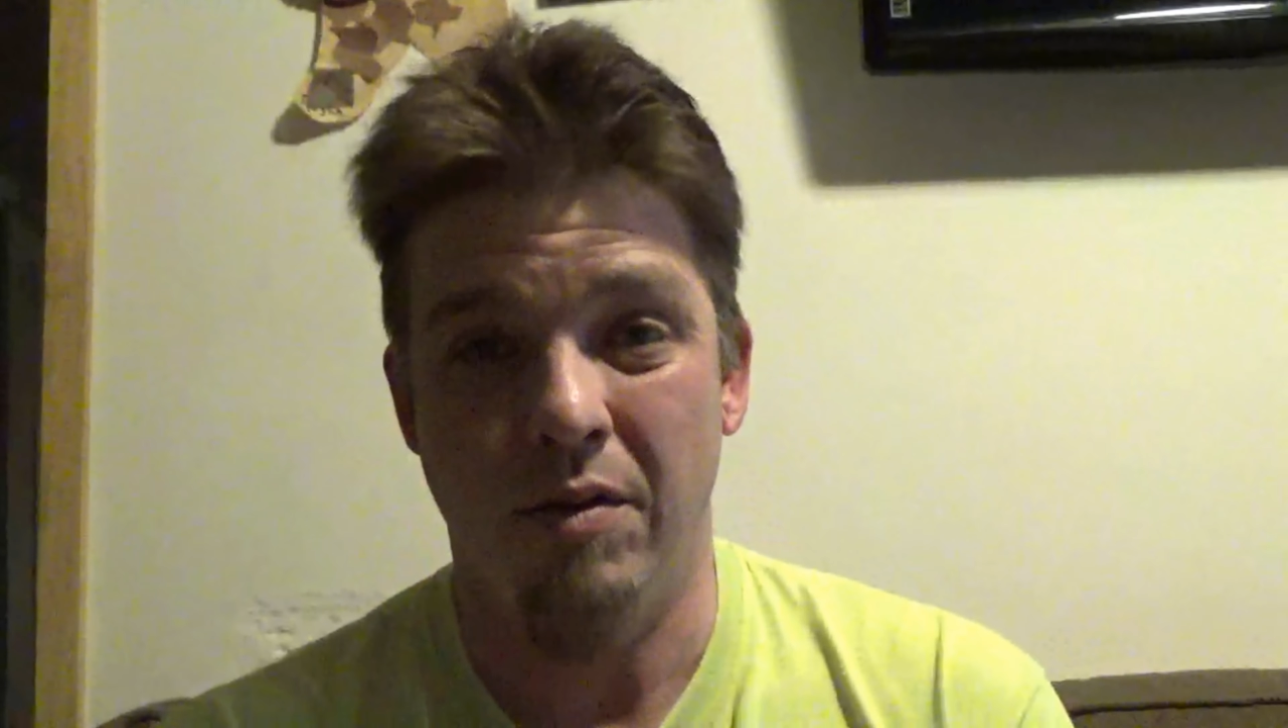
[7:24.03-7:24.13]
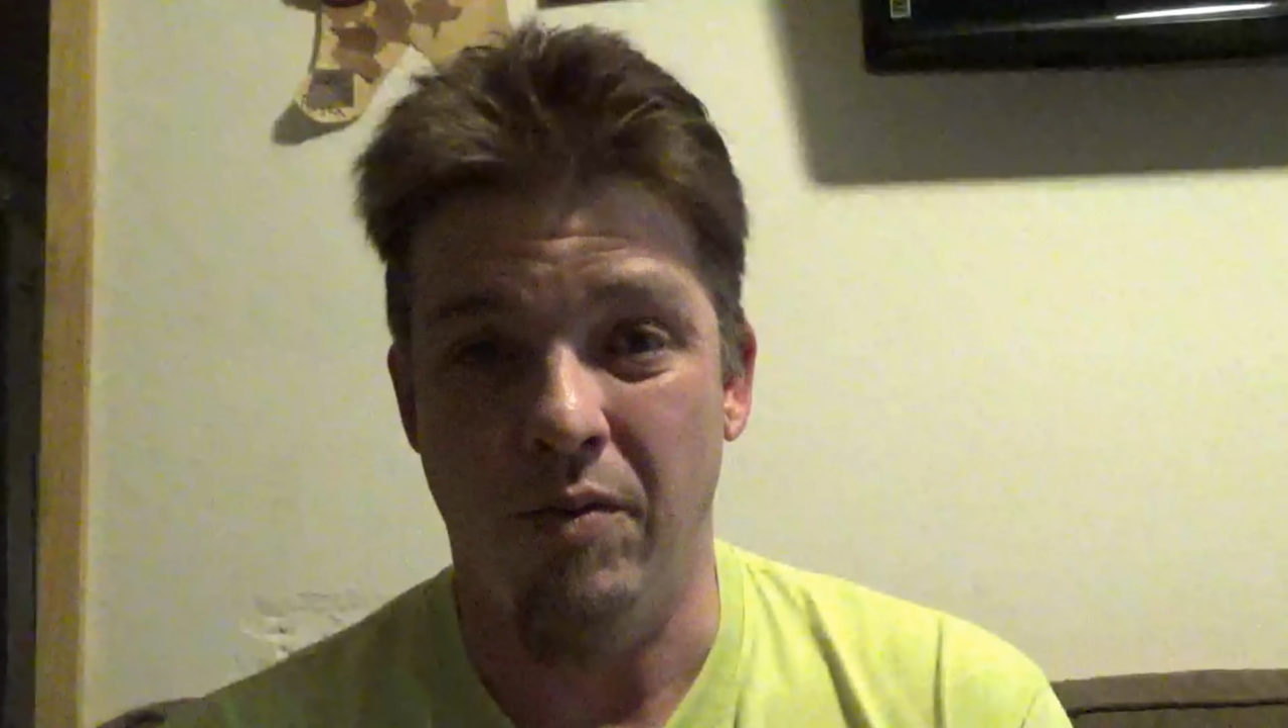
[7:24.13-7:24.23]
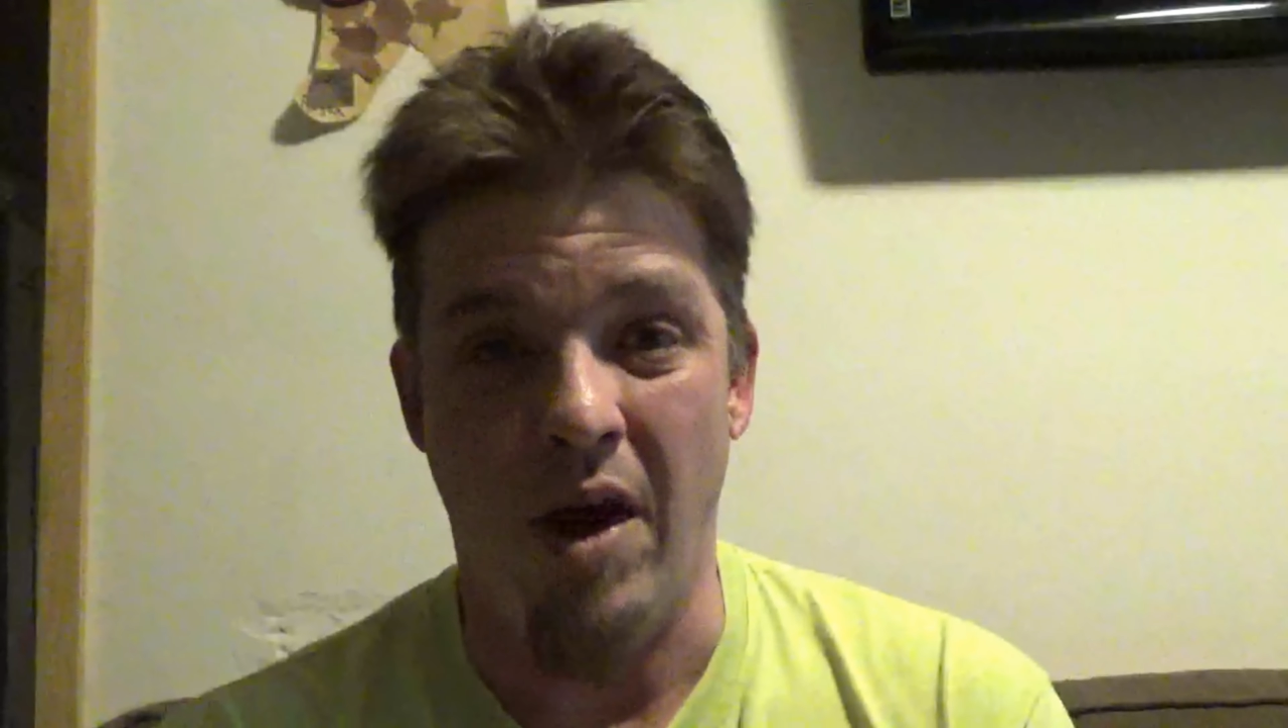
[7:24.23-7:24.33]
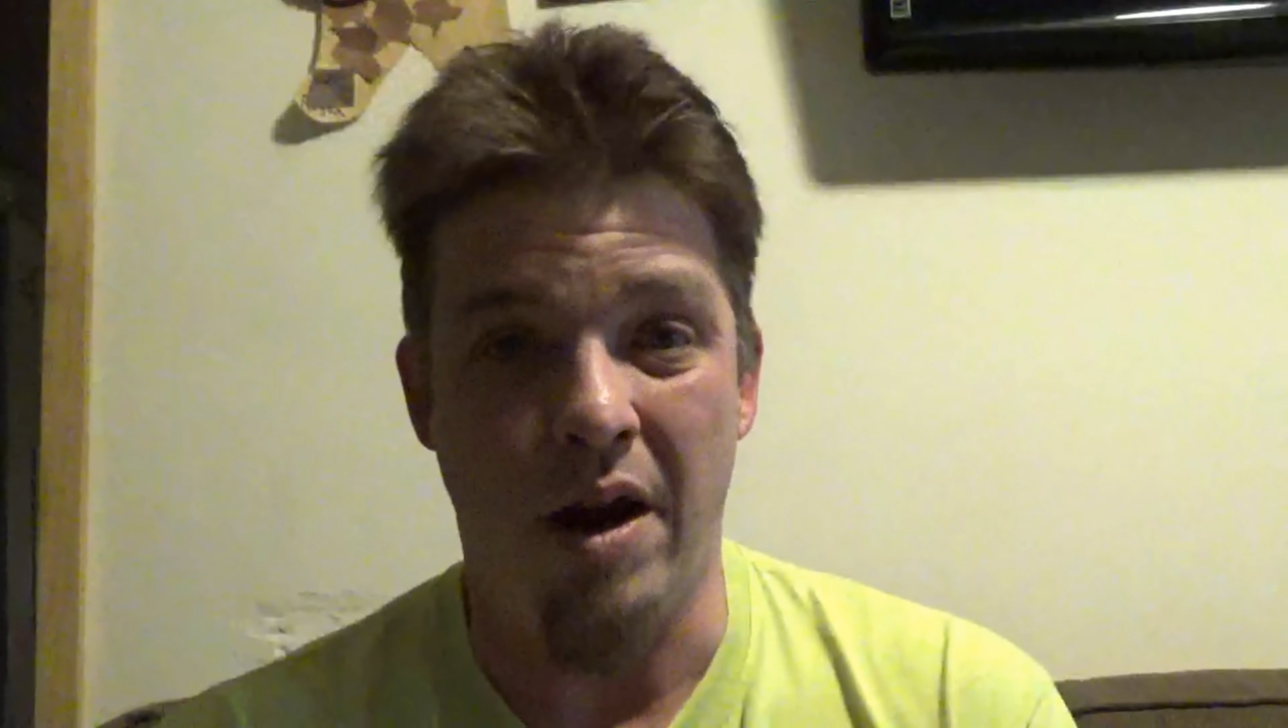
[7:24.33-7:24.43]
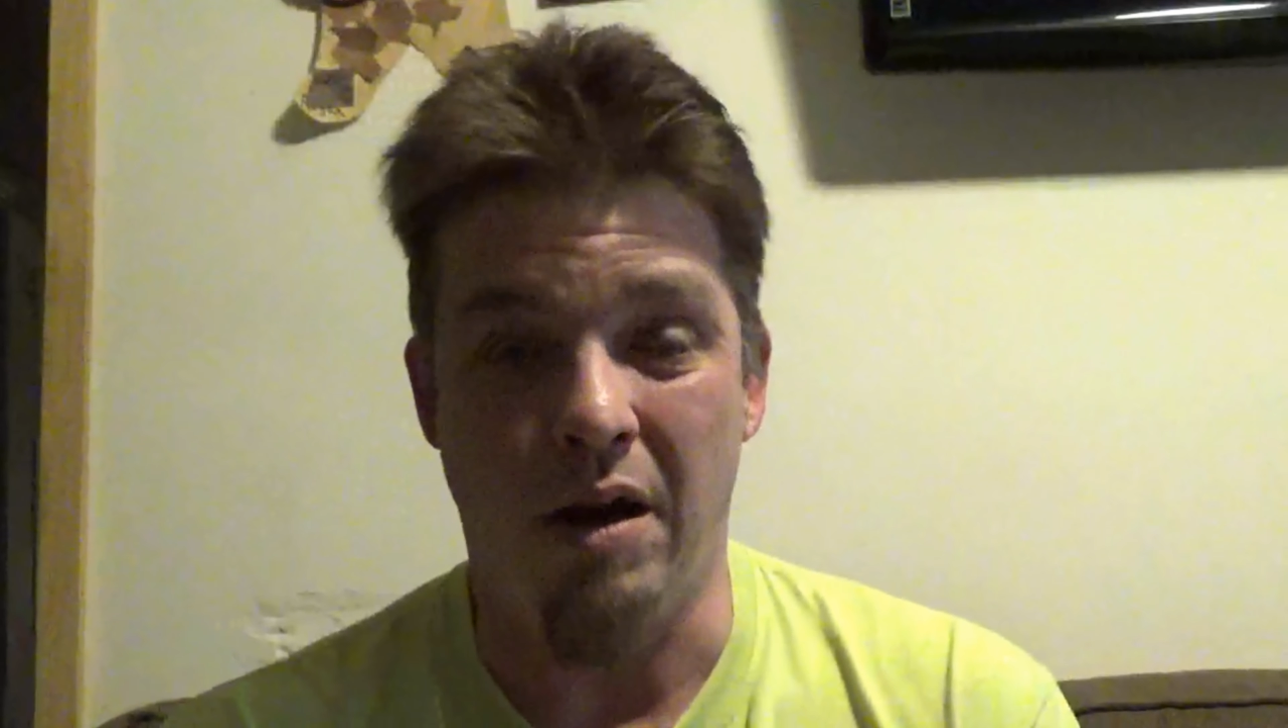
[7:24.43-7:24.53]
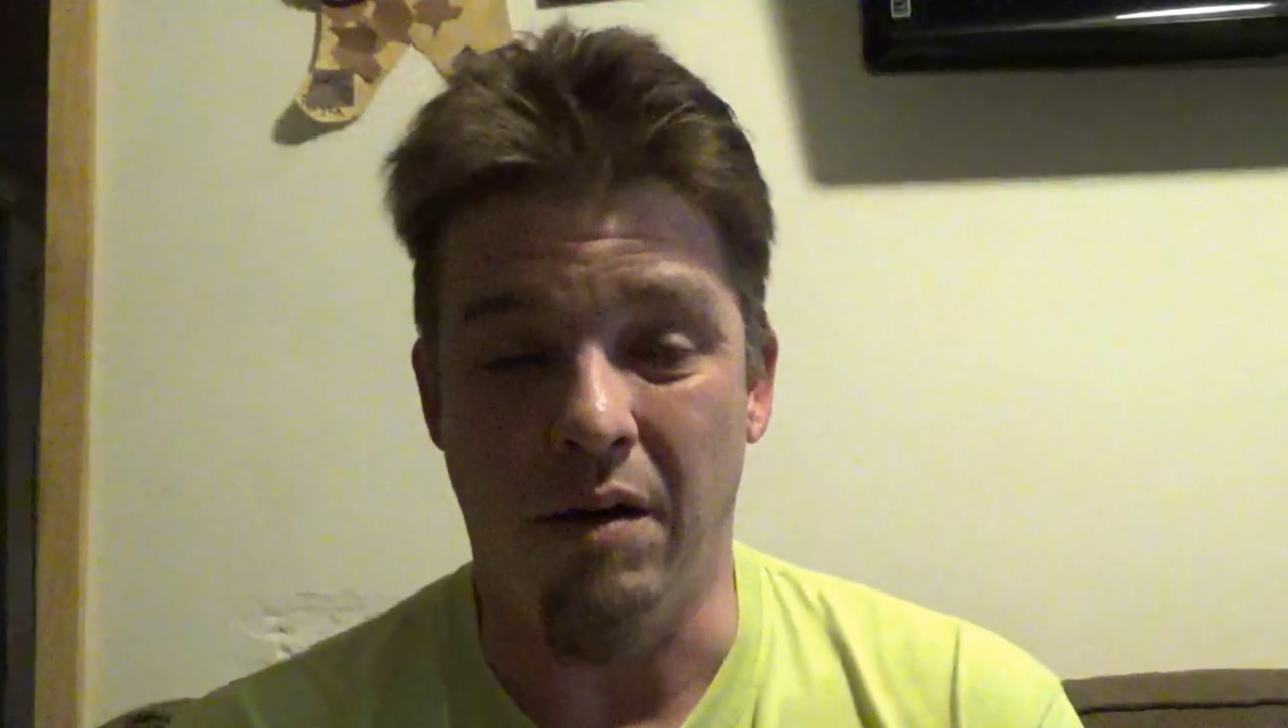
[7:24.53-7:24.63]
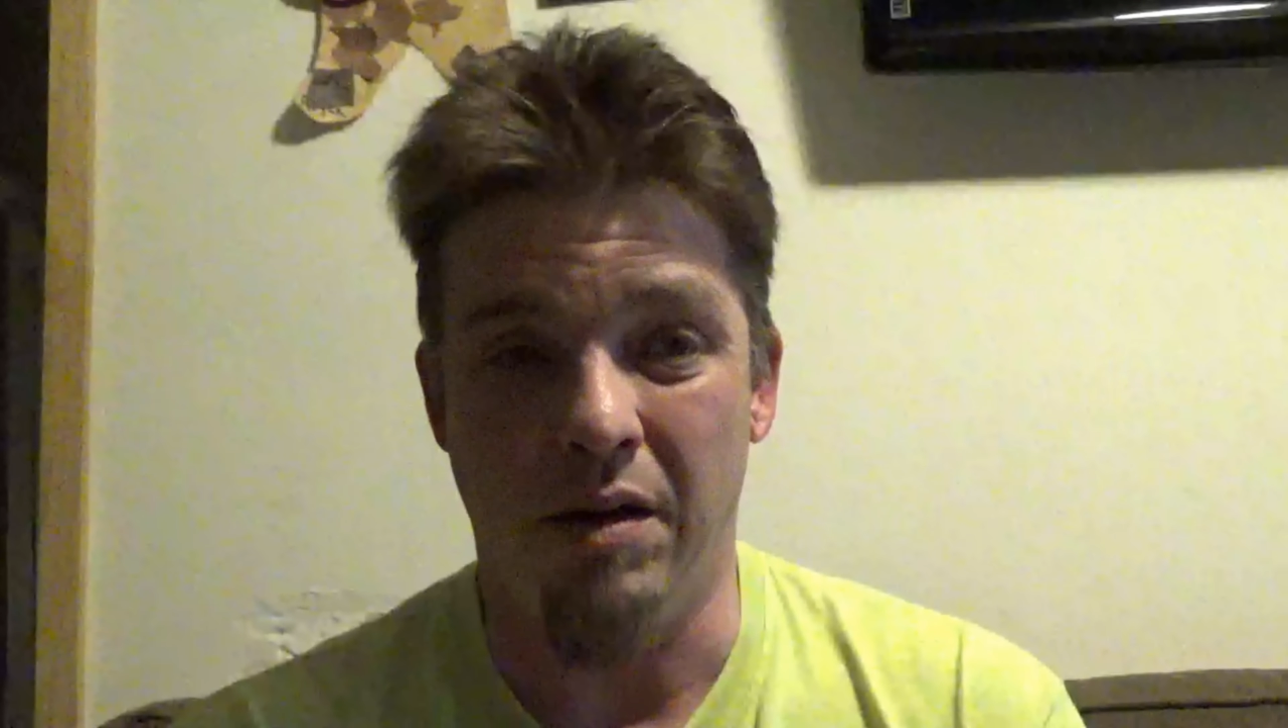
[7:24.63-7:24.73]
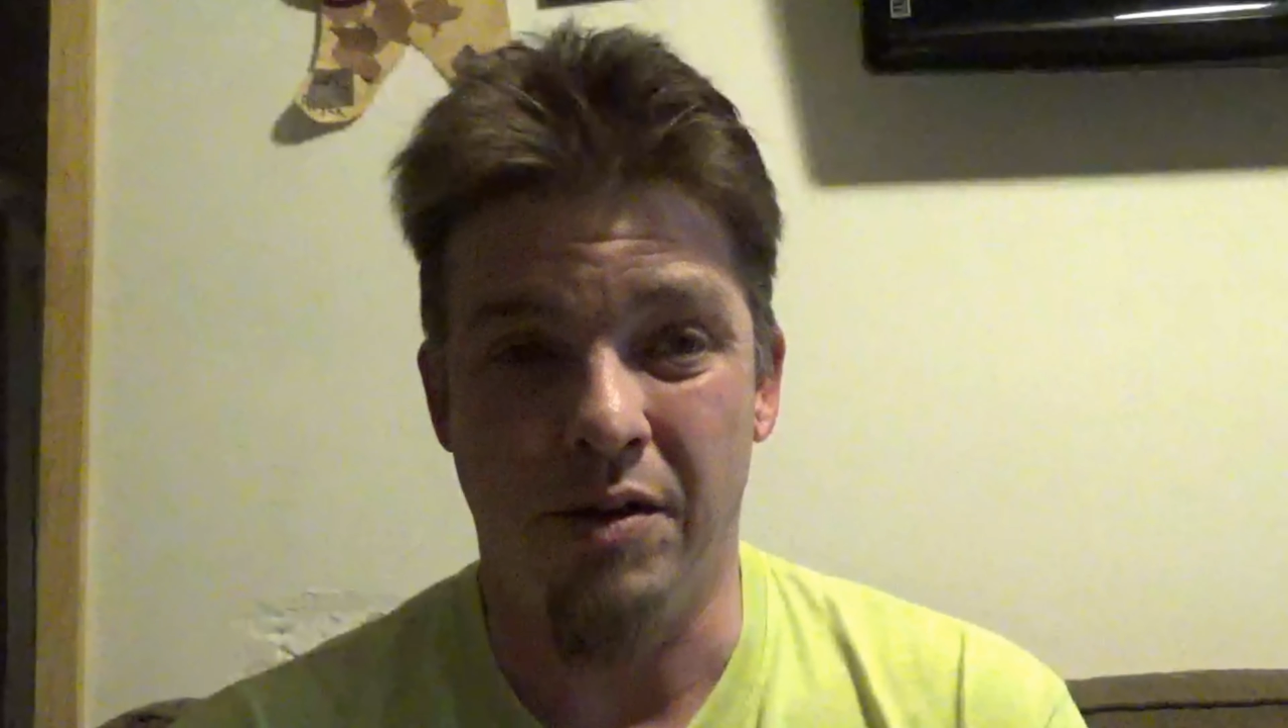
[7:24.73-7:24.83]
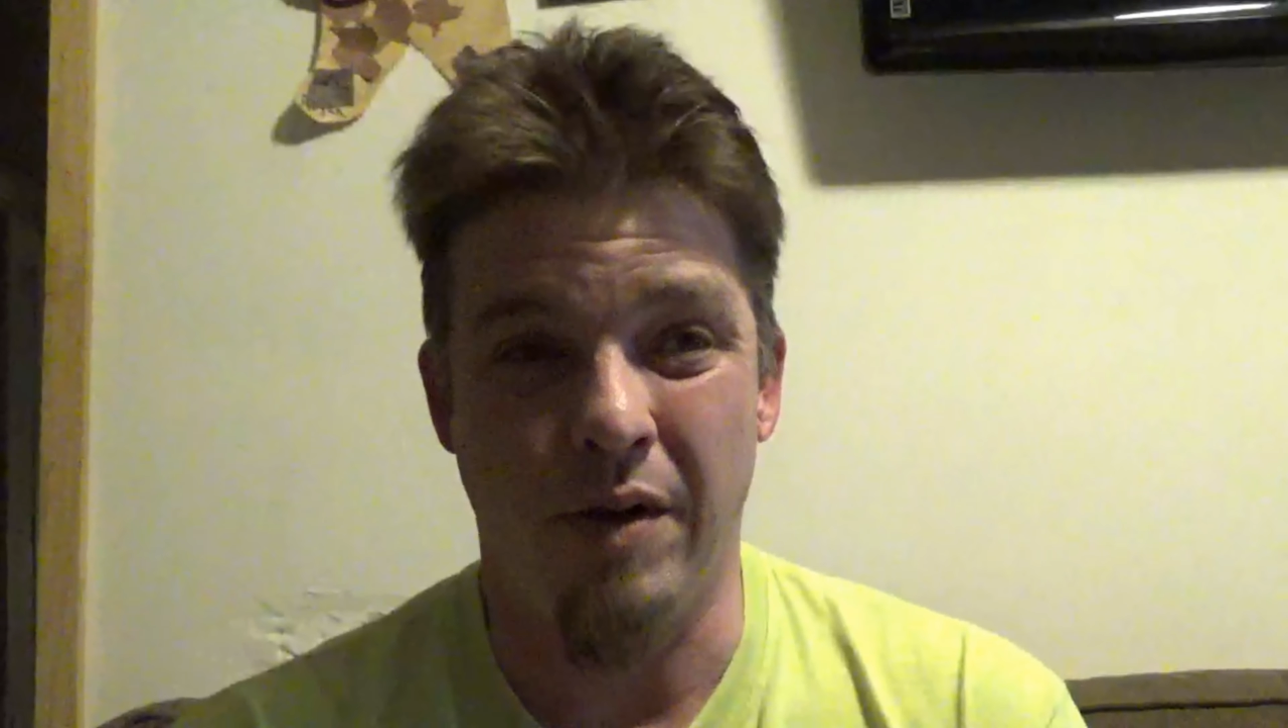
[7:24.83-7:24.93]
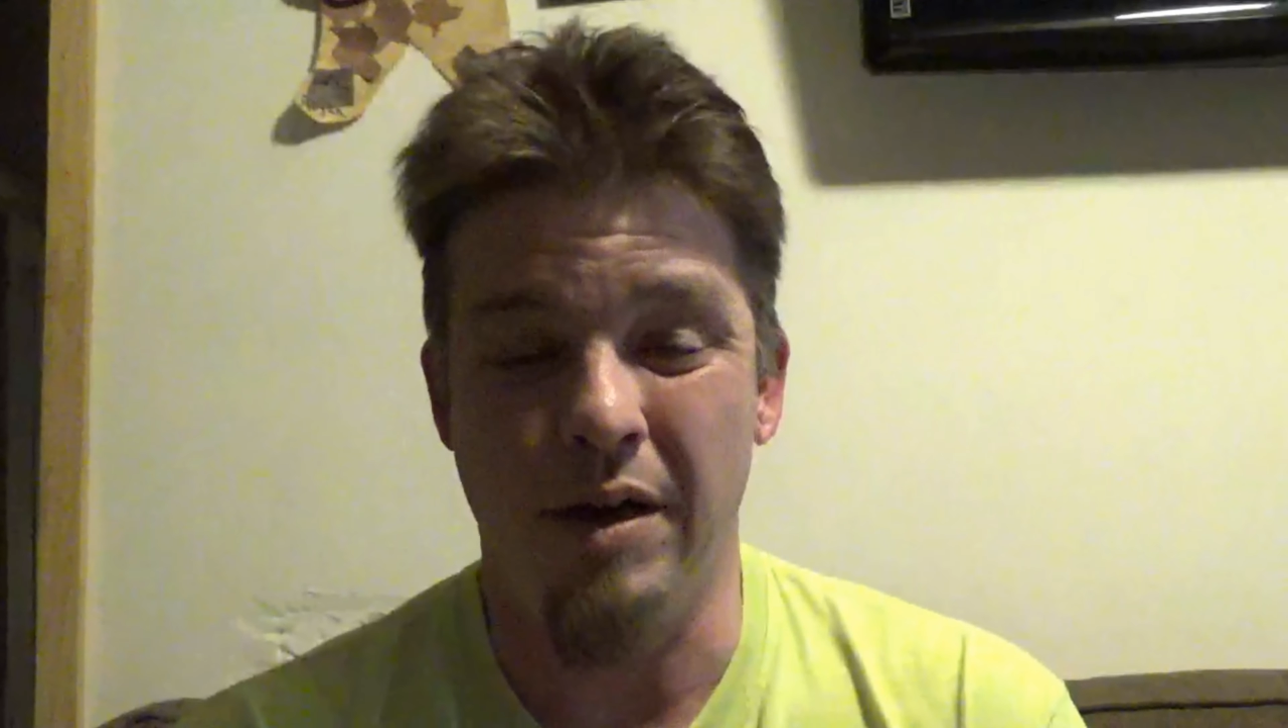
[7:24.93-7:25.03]
rain,
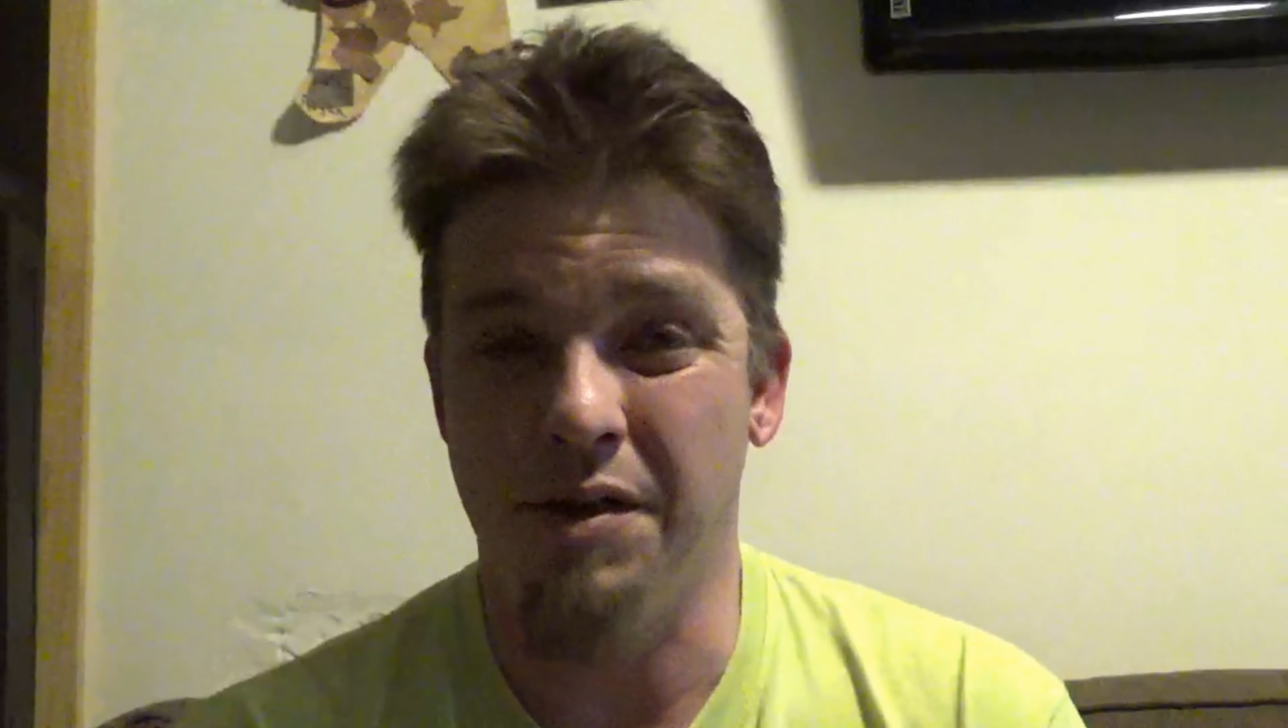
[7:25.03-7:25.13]
because rain